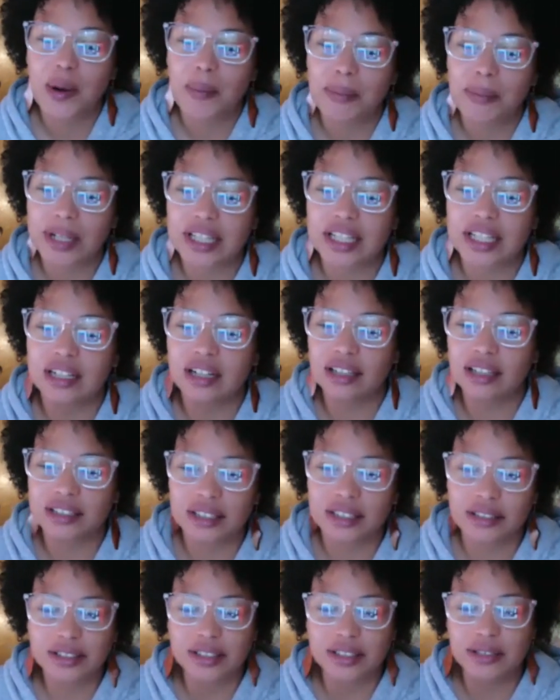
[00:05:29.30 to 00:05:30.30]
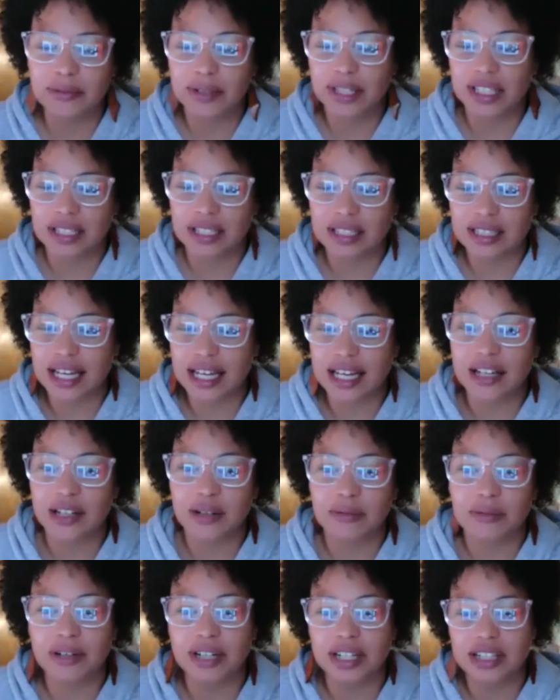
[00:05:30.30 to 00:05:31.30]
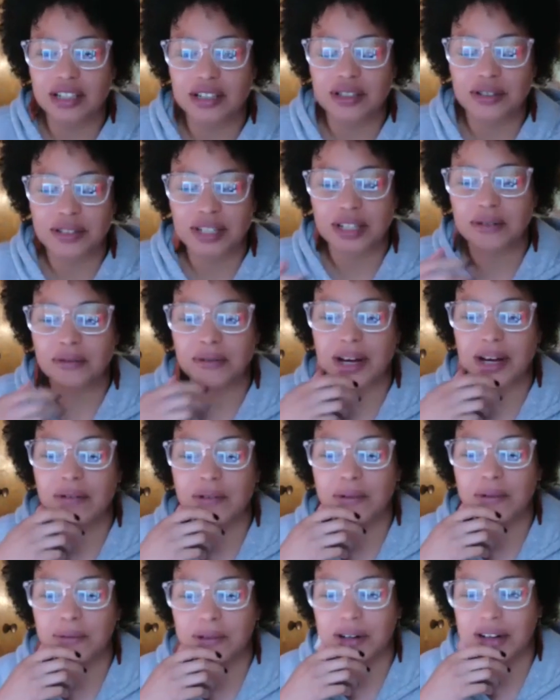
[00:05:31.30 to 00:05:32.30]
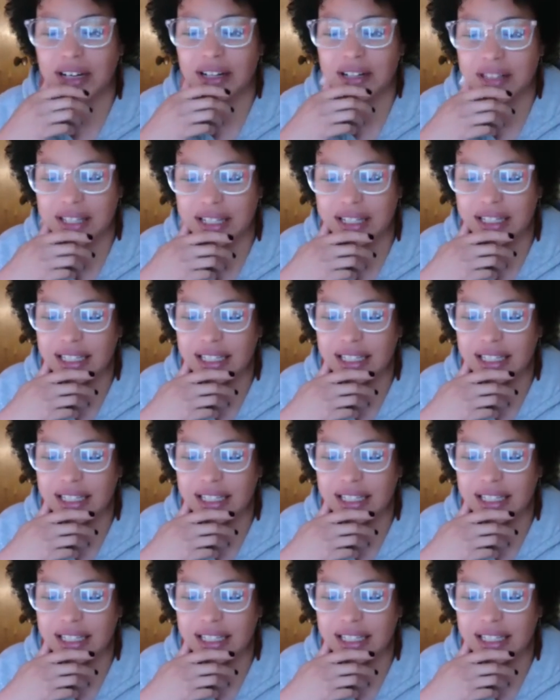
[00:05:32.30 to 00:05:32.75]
But then also so we can stay in the work and do it in a way where we're healthy